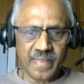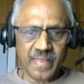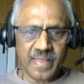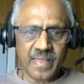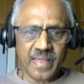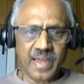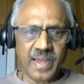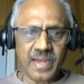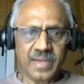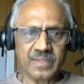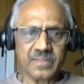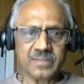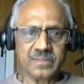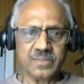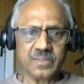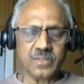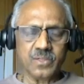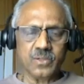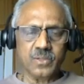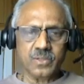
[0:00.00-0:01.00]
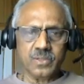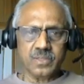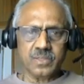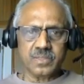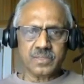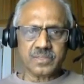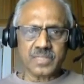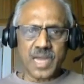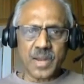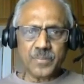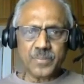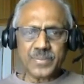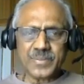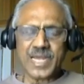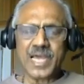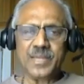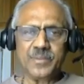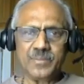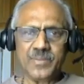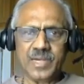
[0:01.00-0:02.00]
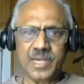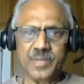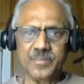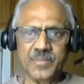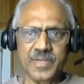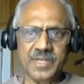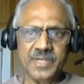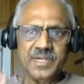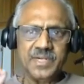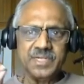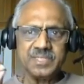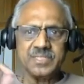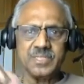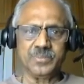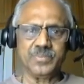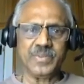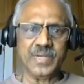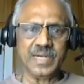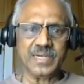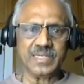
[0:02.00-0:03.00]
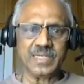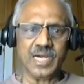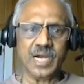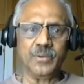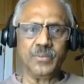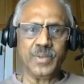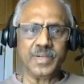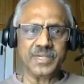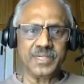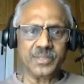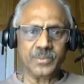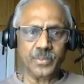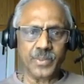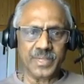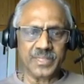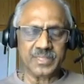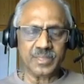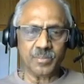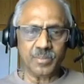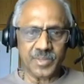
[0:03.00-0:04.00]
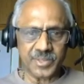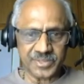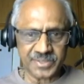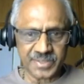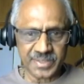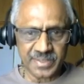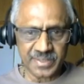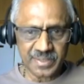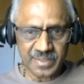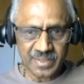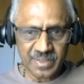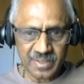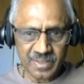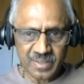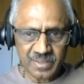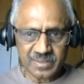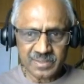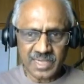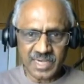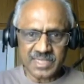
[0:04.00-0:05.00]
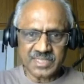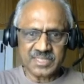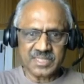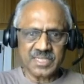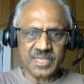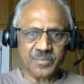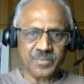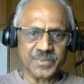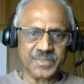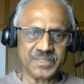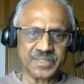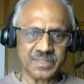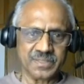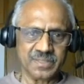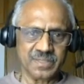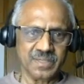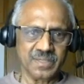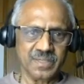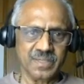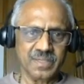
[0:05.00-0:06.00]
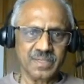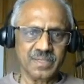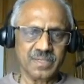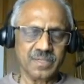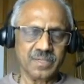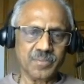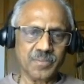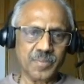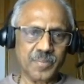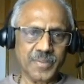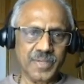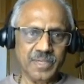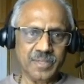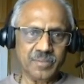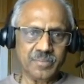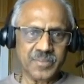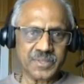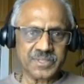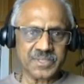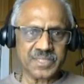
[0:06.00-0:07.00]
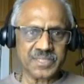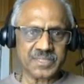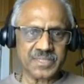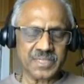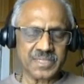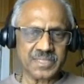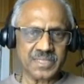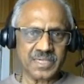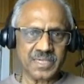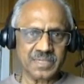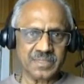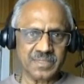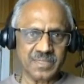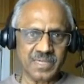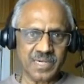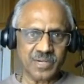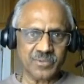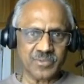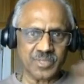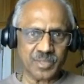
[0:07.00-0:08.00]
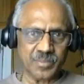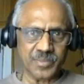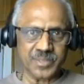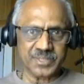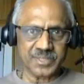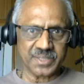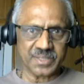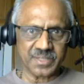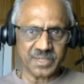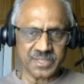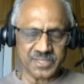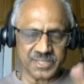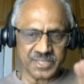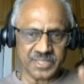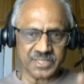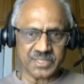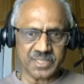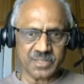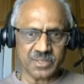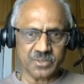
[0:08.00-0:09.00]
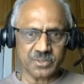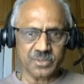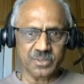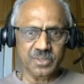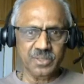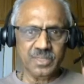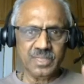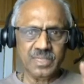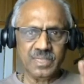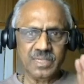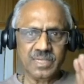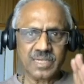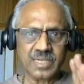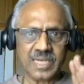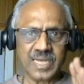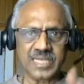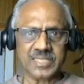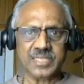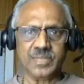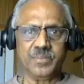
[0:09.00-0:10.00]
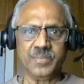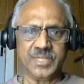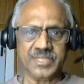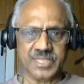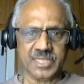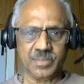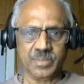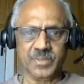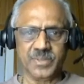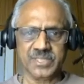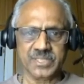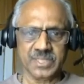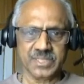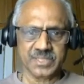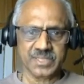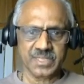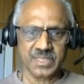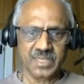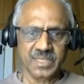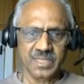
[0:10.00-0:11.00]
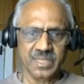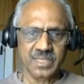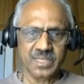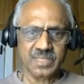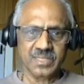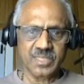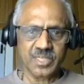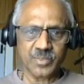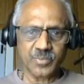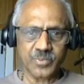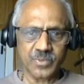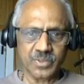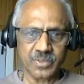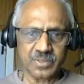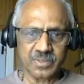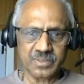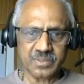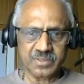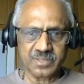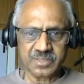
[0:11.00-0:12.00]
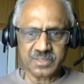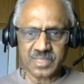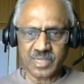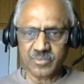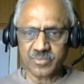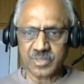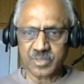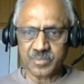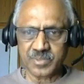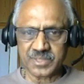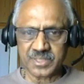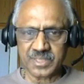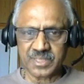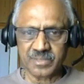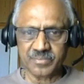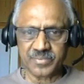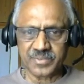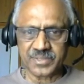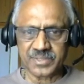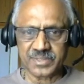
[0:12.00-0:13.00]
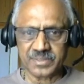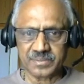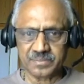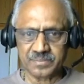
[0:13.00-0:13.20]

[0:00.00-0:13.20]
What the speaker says: and sometime I may need the fact how I define the measure. That is the definition. Remember, measure is nothing other than outer measure restricted to the class of measurable sets. Therefore, this is the outer measure definition.